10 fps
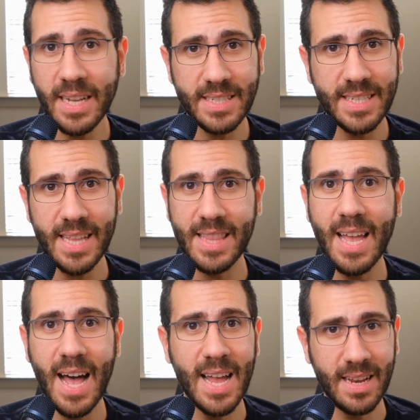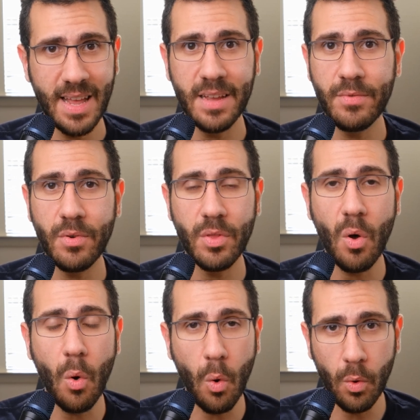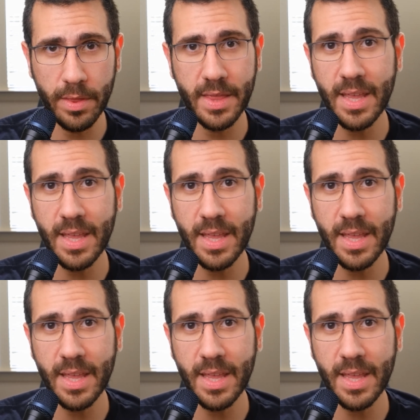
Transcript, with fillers: then set the eye line for the whole